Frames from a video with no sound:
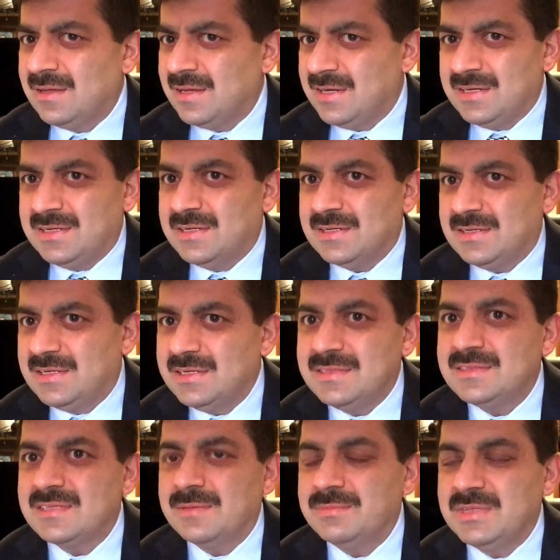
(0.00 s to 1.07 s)
it
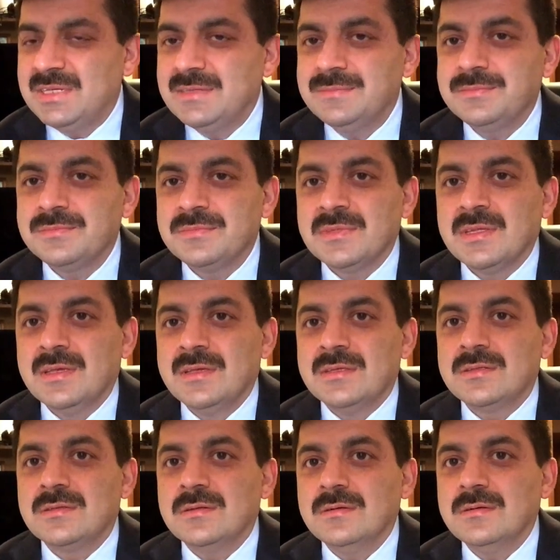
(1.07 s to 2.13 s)
did something
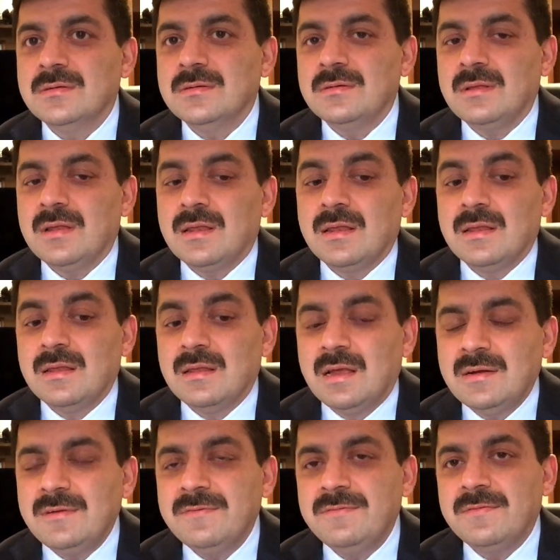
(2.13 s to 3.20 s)
so
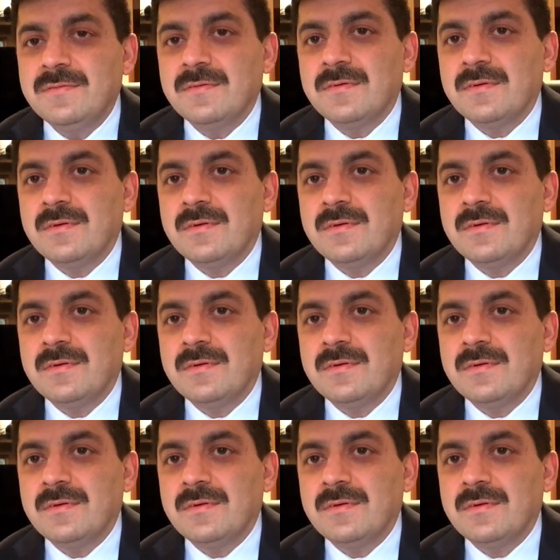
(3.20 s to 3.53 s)
lot of